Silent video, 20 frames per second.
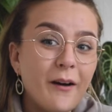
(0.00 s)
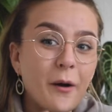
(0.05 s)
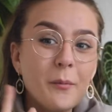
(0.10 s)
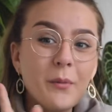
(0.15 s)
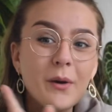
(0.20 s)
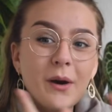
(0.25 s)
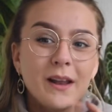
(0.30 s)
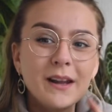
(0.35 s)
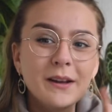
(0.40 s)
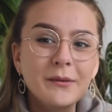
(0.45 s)
I'll
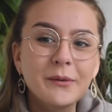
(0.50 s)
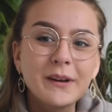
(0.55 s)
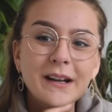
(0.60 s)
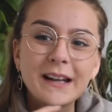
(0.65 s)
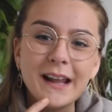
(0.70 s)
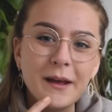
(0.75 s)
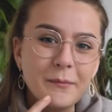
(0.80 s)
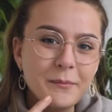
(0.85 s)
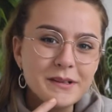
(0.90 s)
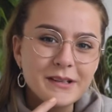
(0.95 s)
put a little
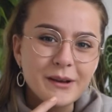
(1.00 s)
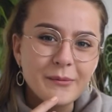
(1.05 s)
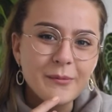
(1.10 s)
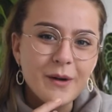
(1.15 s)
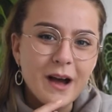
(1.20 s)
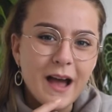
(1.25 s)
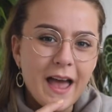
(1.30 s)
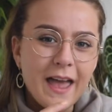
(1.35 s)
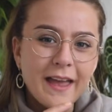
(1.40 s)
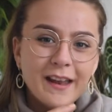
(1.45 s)
clip
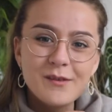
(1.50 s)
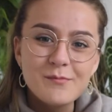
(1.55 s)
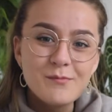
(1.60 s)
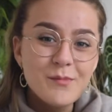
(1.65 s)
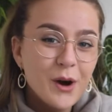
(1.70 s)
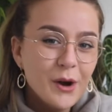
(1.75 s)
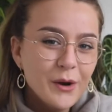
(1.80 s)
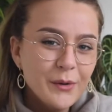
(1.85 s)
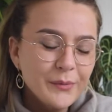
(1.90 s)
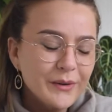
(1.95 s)
somewhere in a
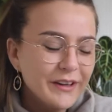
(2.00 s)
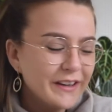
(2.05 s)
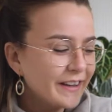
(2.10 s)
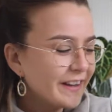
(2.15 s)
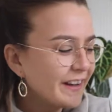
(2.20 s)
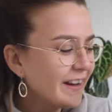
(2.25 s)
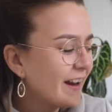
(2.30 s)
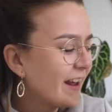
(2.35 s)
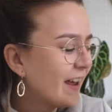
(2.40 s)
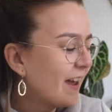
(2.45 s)

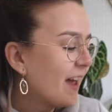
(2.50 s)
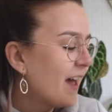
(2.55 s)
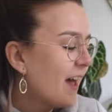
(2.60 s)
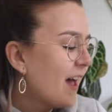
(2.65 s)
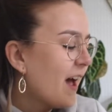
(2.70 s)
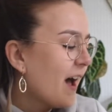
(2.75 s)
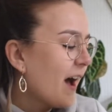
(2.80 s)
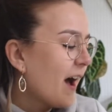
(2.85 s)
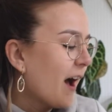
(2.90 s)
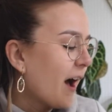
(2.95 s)
moment.
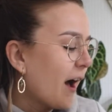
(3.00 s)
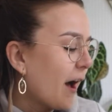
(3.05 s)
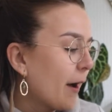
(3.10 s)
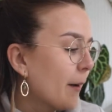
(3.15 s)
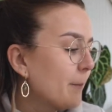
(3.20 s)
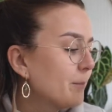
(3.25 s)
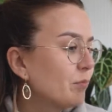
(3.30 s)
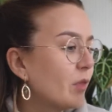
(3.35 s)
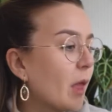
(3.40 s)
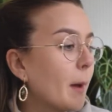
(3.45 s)

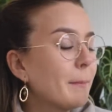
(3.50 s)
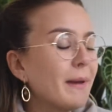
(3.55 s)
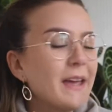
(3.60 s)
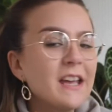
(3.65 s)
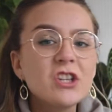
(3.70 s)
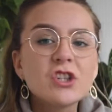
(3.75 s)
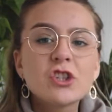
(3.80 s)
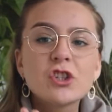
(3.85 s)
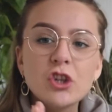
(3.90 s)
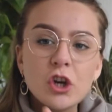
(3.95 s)
But
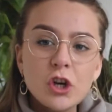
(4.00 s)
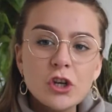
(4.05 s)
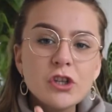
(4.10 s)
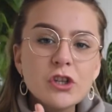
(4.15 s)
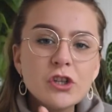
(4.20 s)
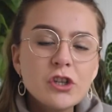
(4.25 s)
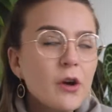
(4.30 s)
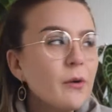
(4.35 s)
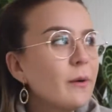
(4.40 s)
it's just